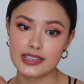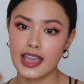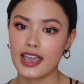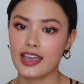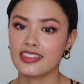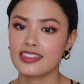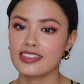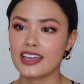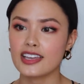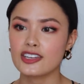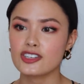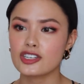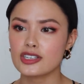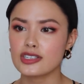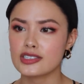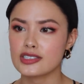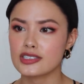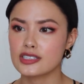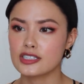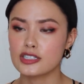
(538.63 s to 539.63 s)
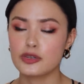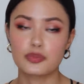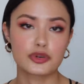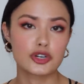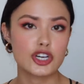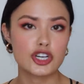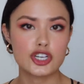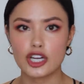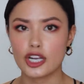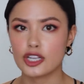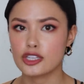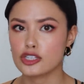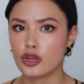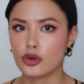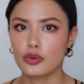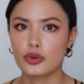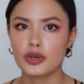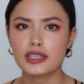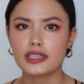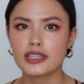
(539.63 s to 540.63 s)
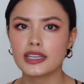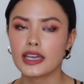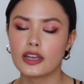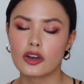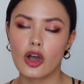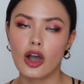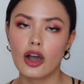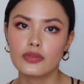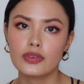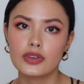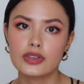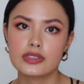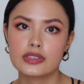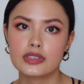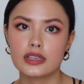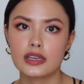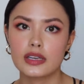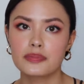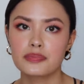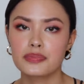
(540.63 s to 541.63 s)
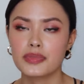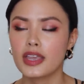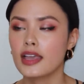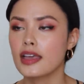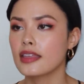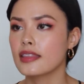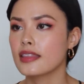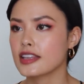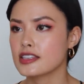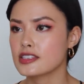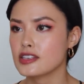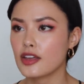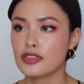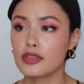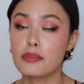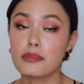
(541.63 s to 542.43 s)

and they just depreciate so quickly. And obviously, that's not the